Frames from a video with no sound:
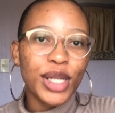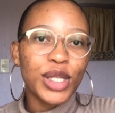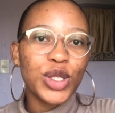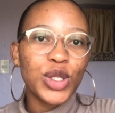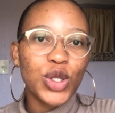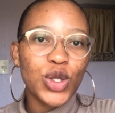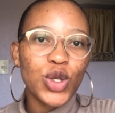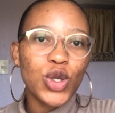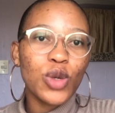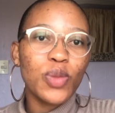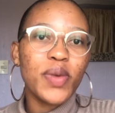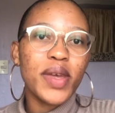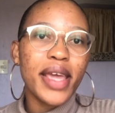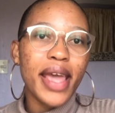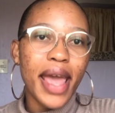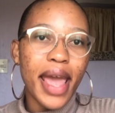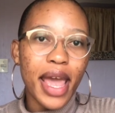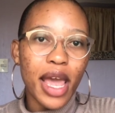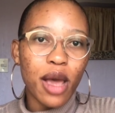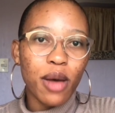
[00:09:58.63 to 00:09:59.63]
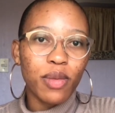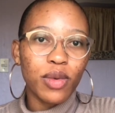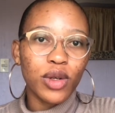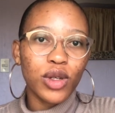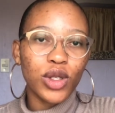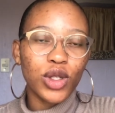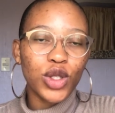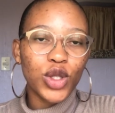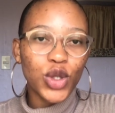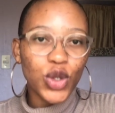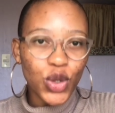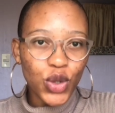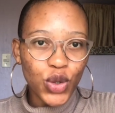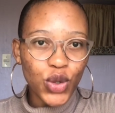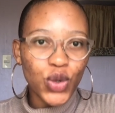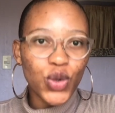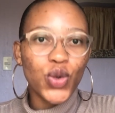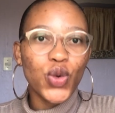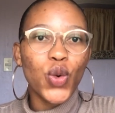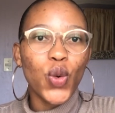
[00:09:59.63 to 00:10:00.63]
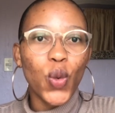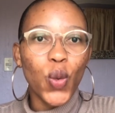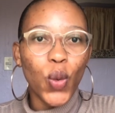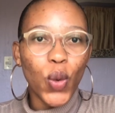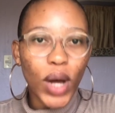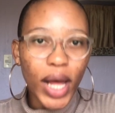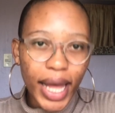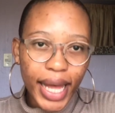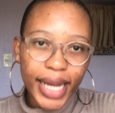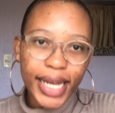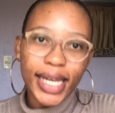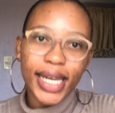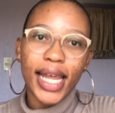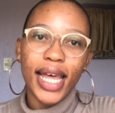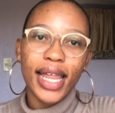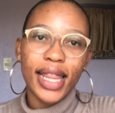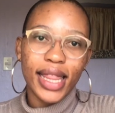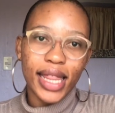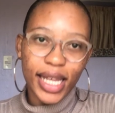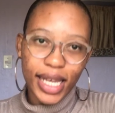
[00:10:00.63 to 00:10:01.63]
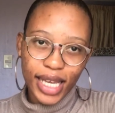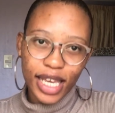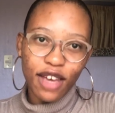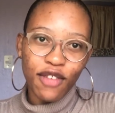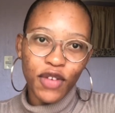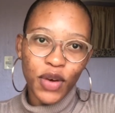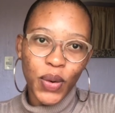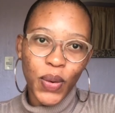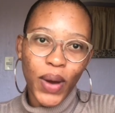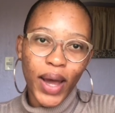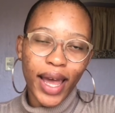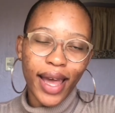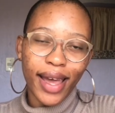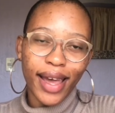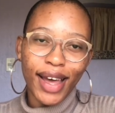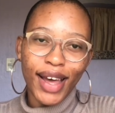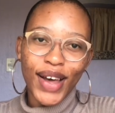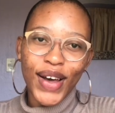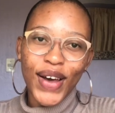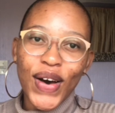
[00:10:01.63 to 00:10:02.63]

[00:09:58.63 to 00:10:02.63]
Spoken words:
to be able to win the giveaway.